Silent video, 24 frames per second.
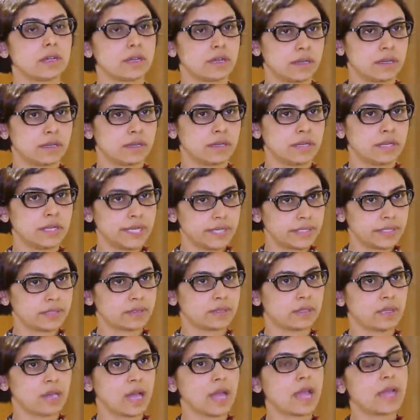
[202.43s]

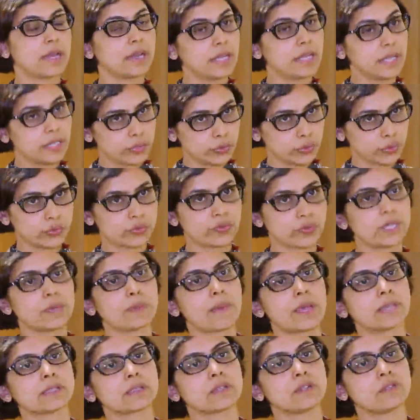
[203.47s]
later, I need to screen
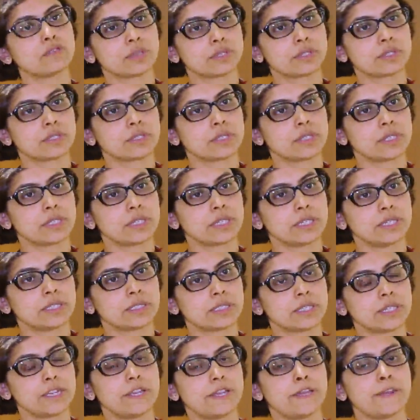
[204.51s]
myself for certain things.